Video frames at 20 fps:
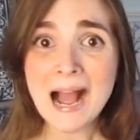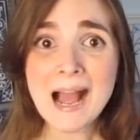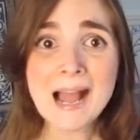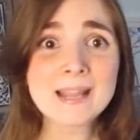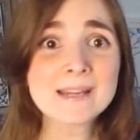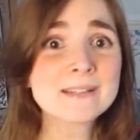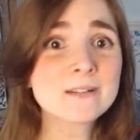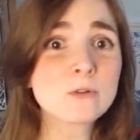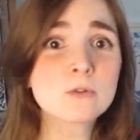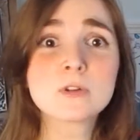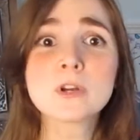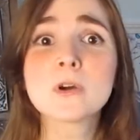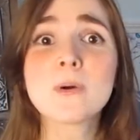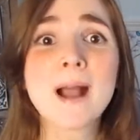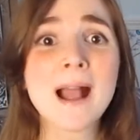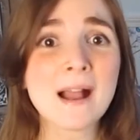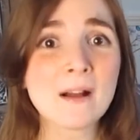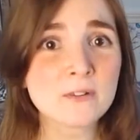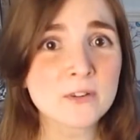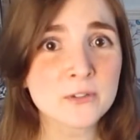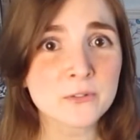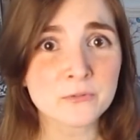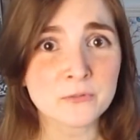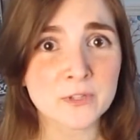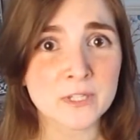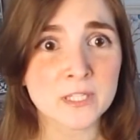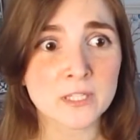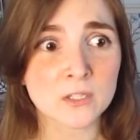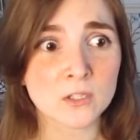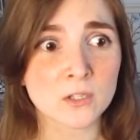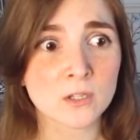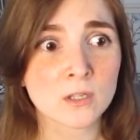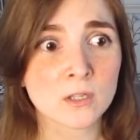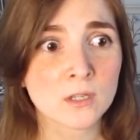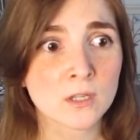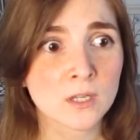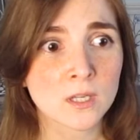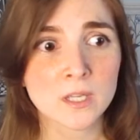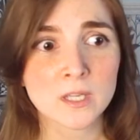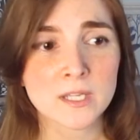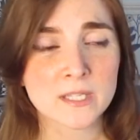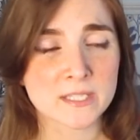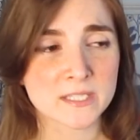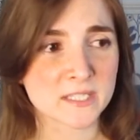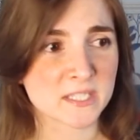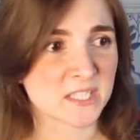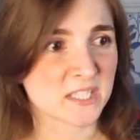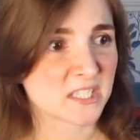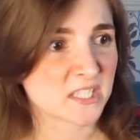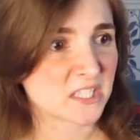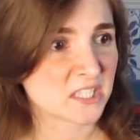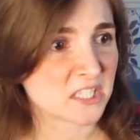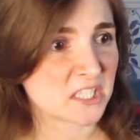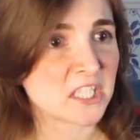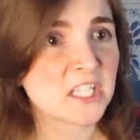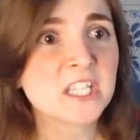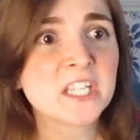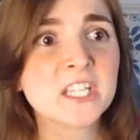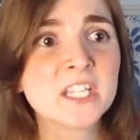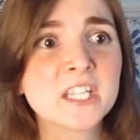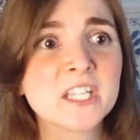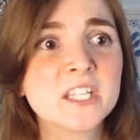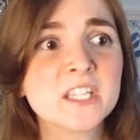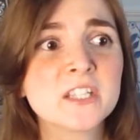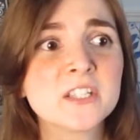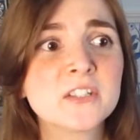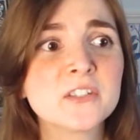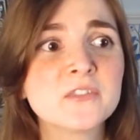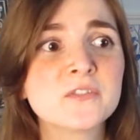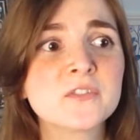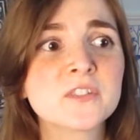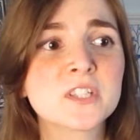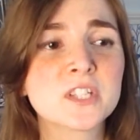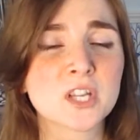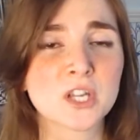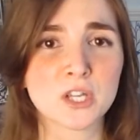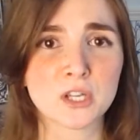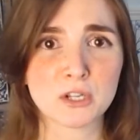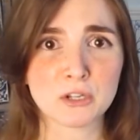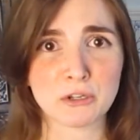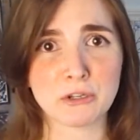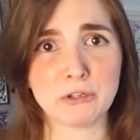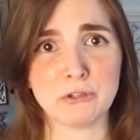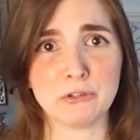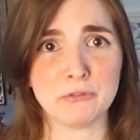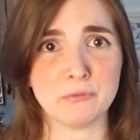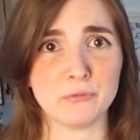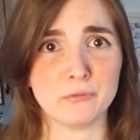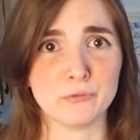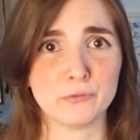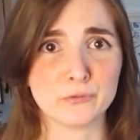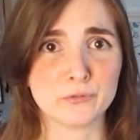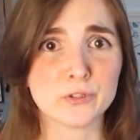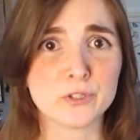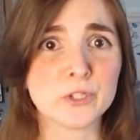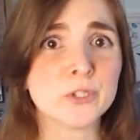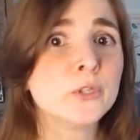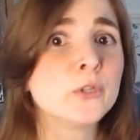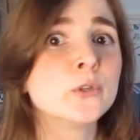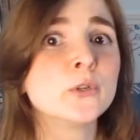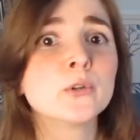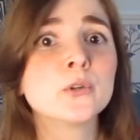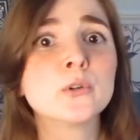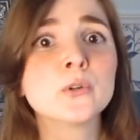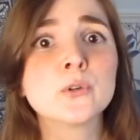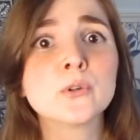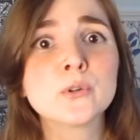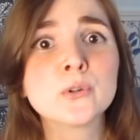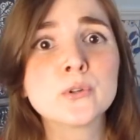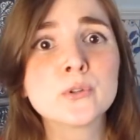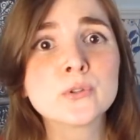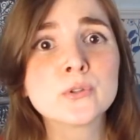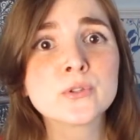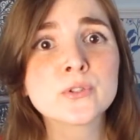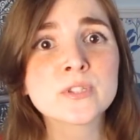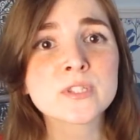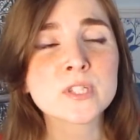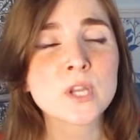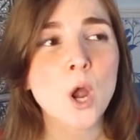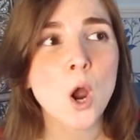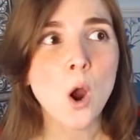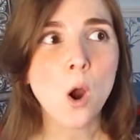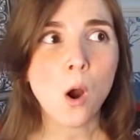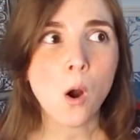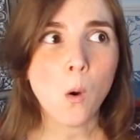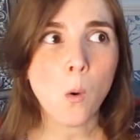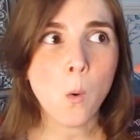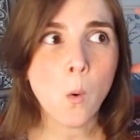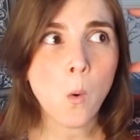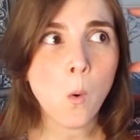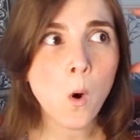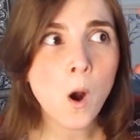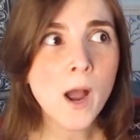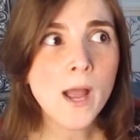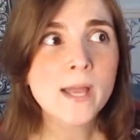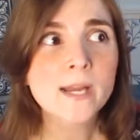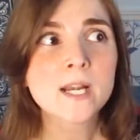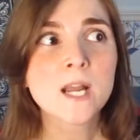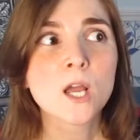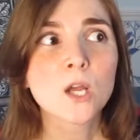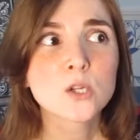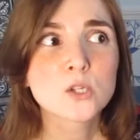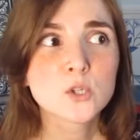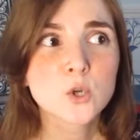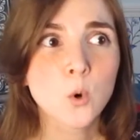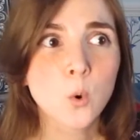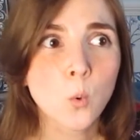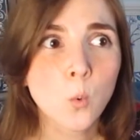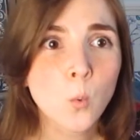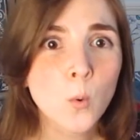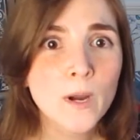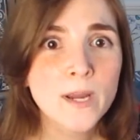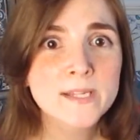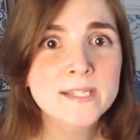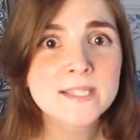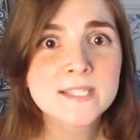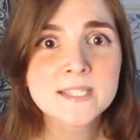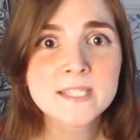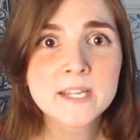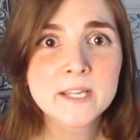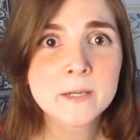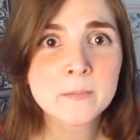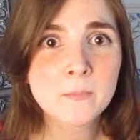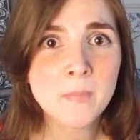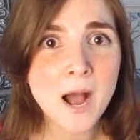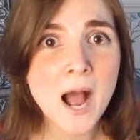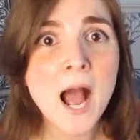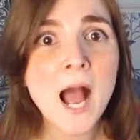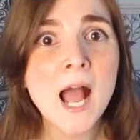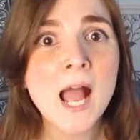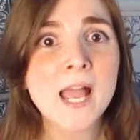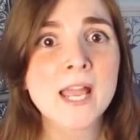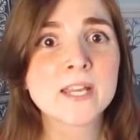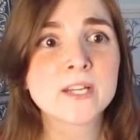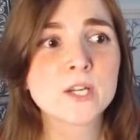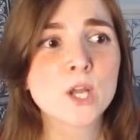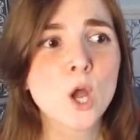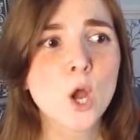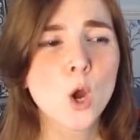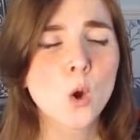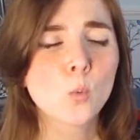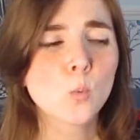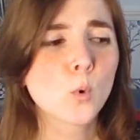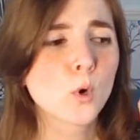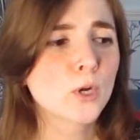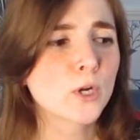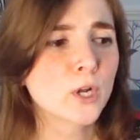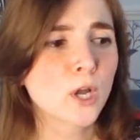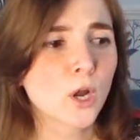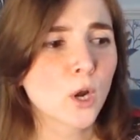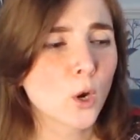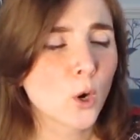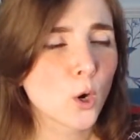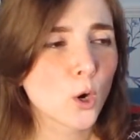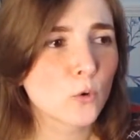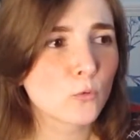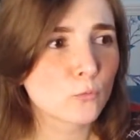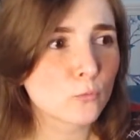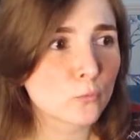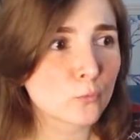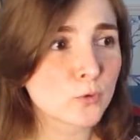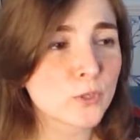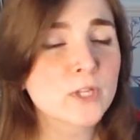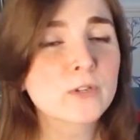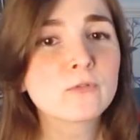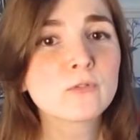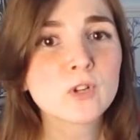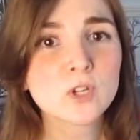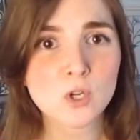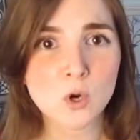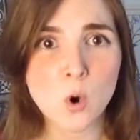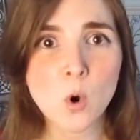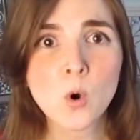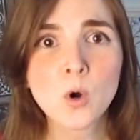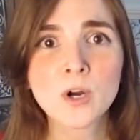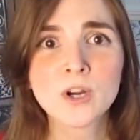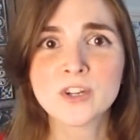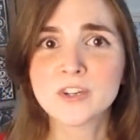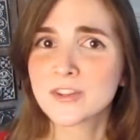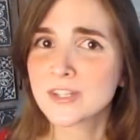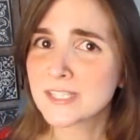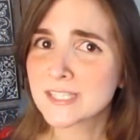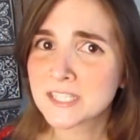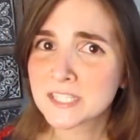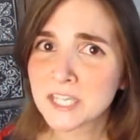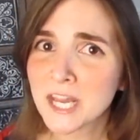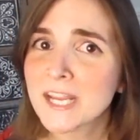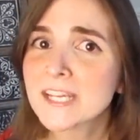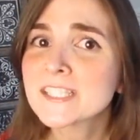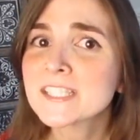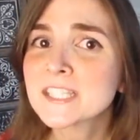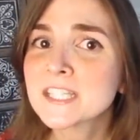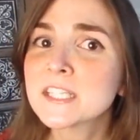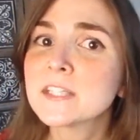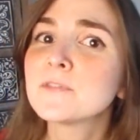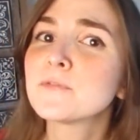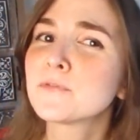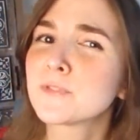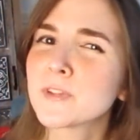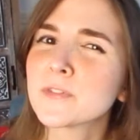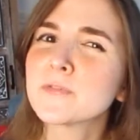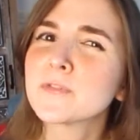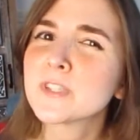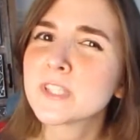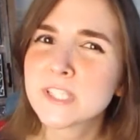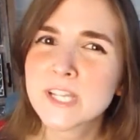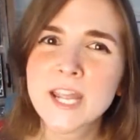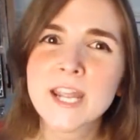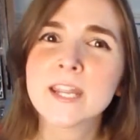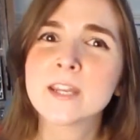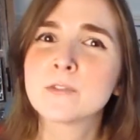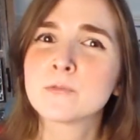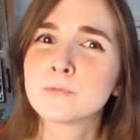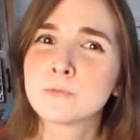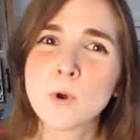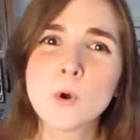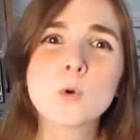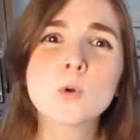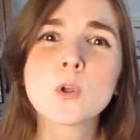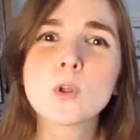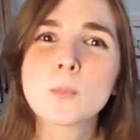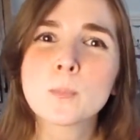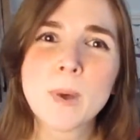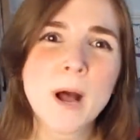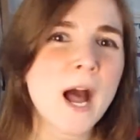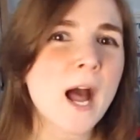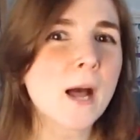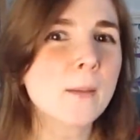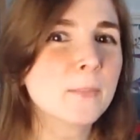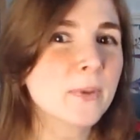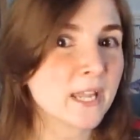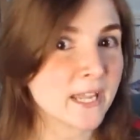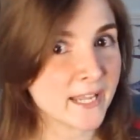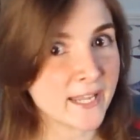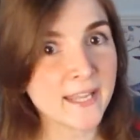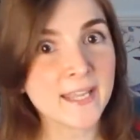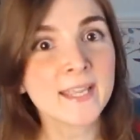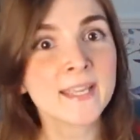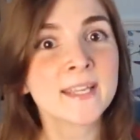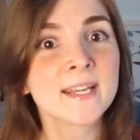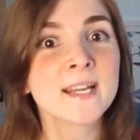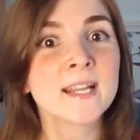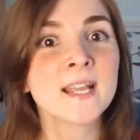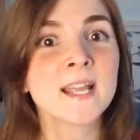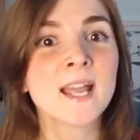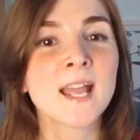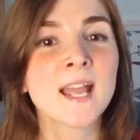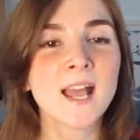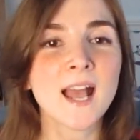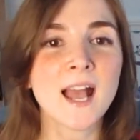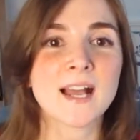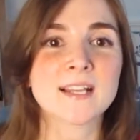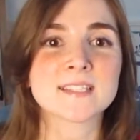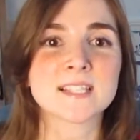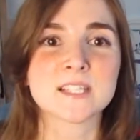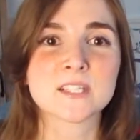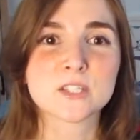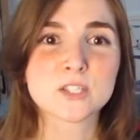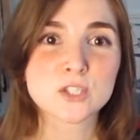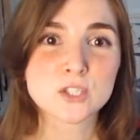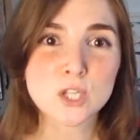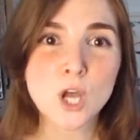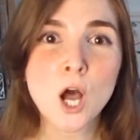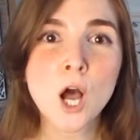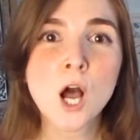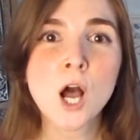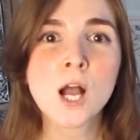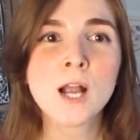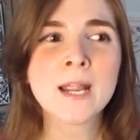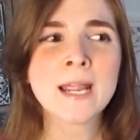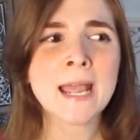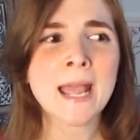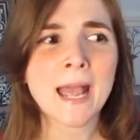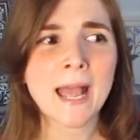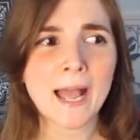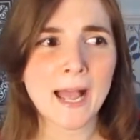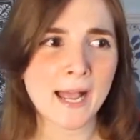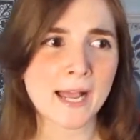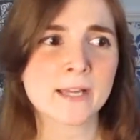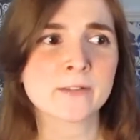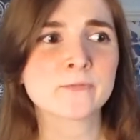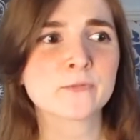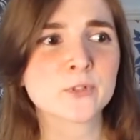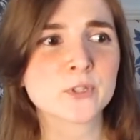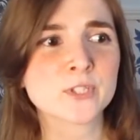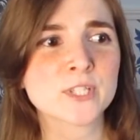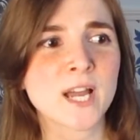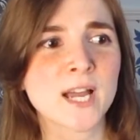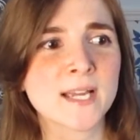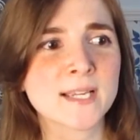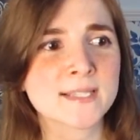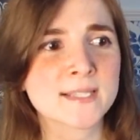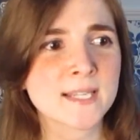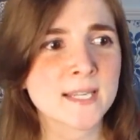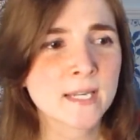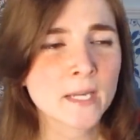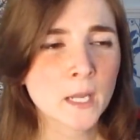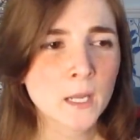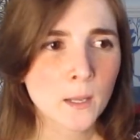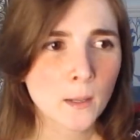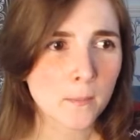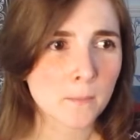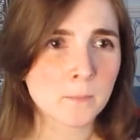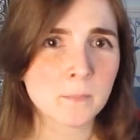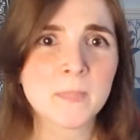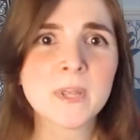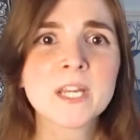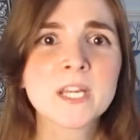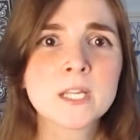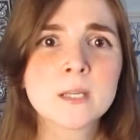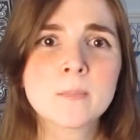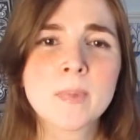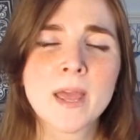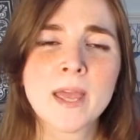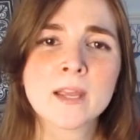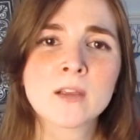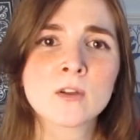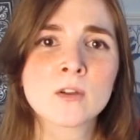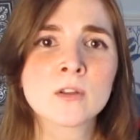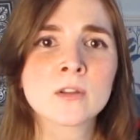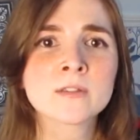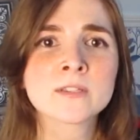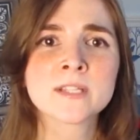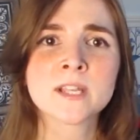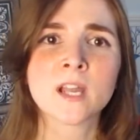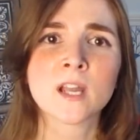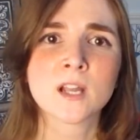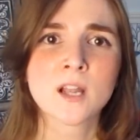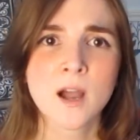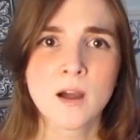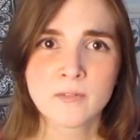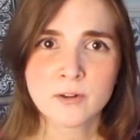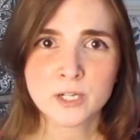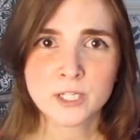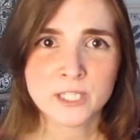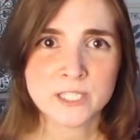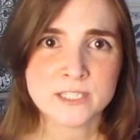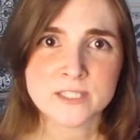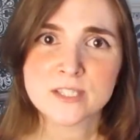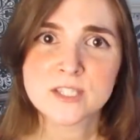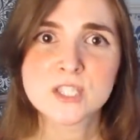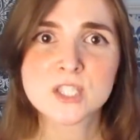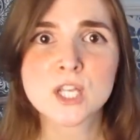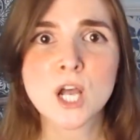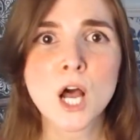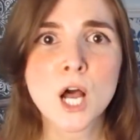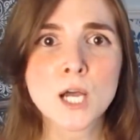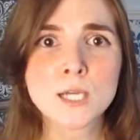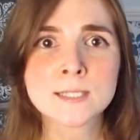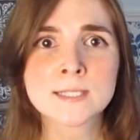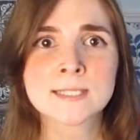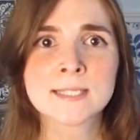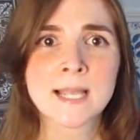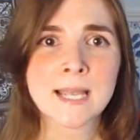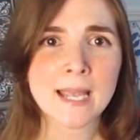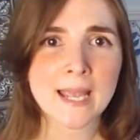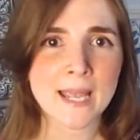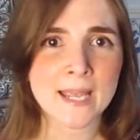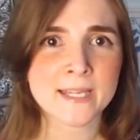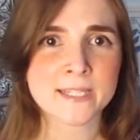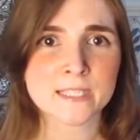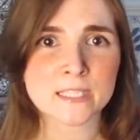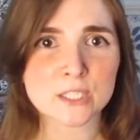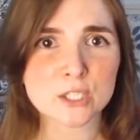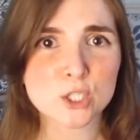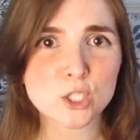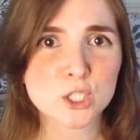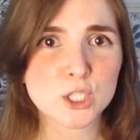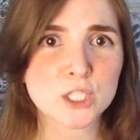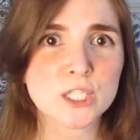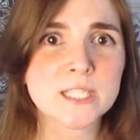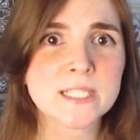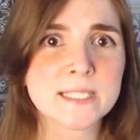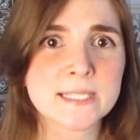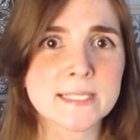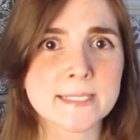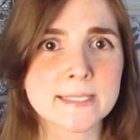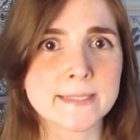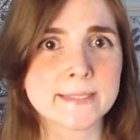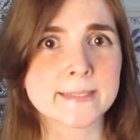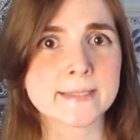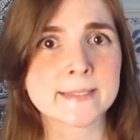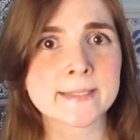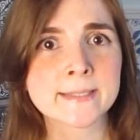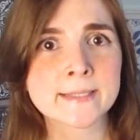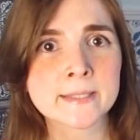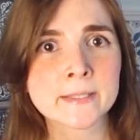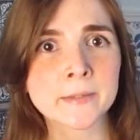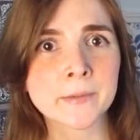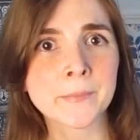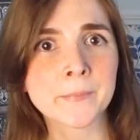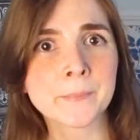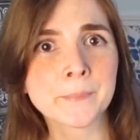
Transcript: I don't know how to feel. Deceived, confused. What twisted mind would re record this 1958 vocal pop hit as a song advertising mini bagels covered in sauce and cheese.